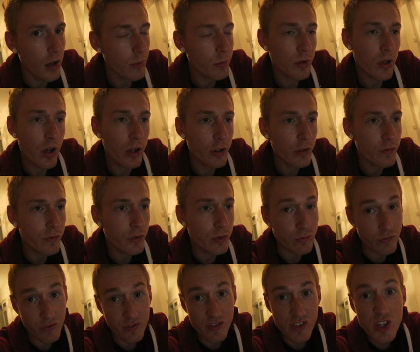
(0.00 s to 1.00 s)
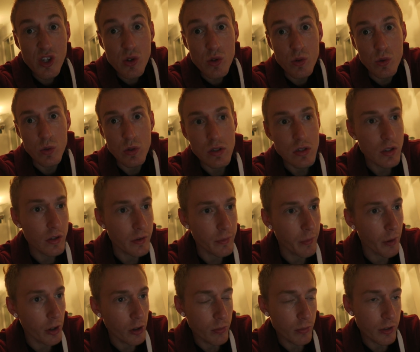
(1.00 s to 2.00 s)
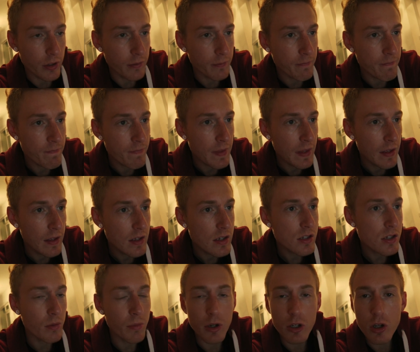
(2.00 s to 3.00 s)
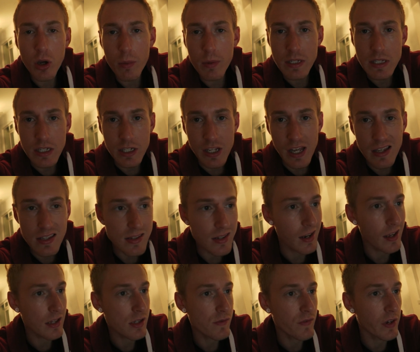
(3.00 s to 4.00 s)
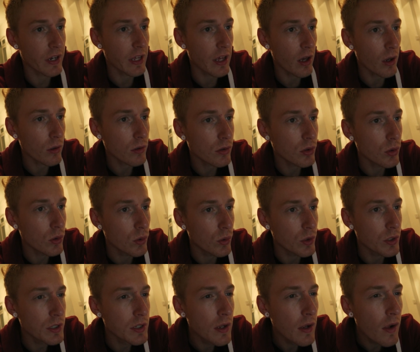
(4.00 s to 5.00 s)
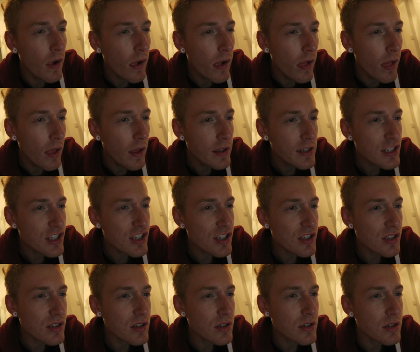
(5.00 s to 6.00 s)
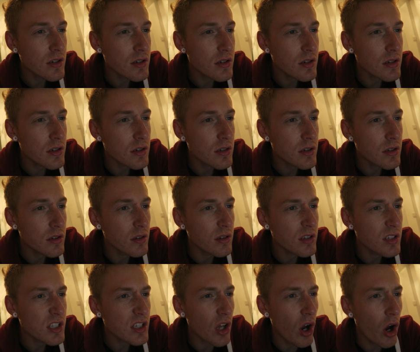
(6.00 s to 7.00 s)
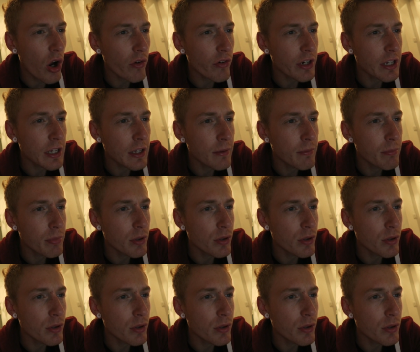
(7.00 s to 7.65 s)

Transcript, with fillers: I'm kind of confused at the moment Someone commented yesterday's video called S Starry